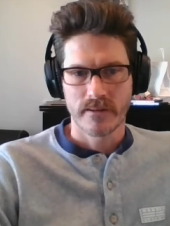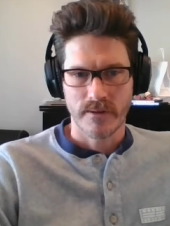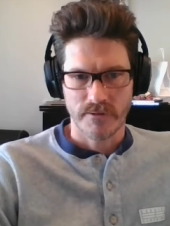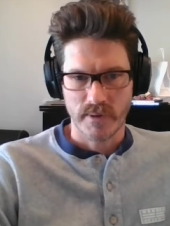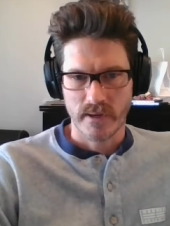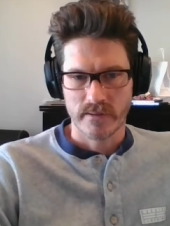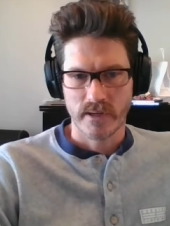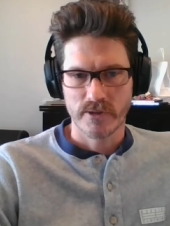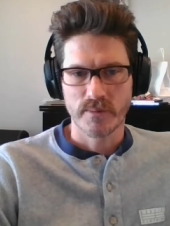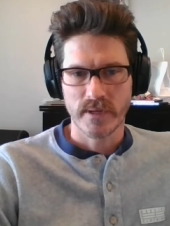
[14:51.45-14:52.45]
the three,
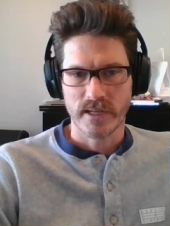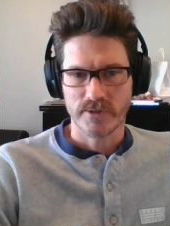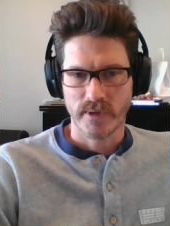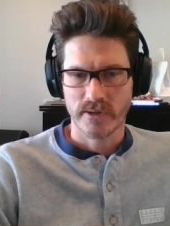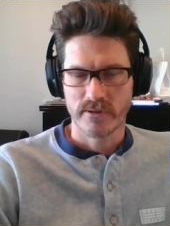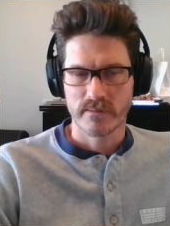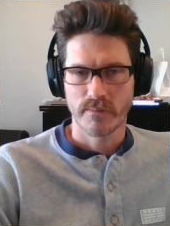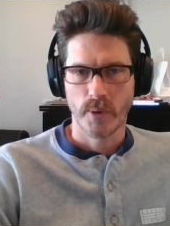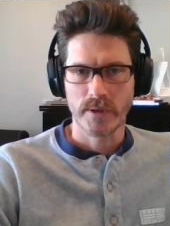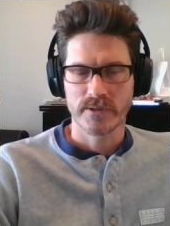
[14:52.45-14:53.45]
the UPS
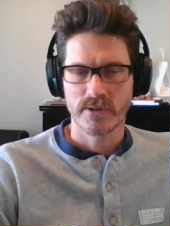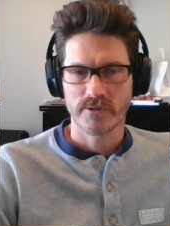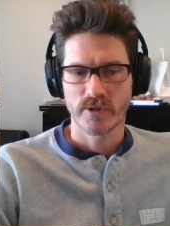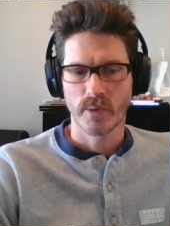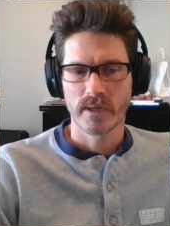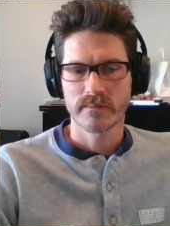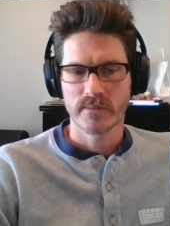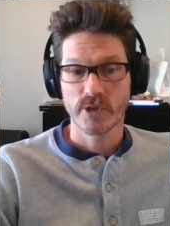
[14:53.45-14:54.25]
300.021.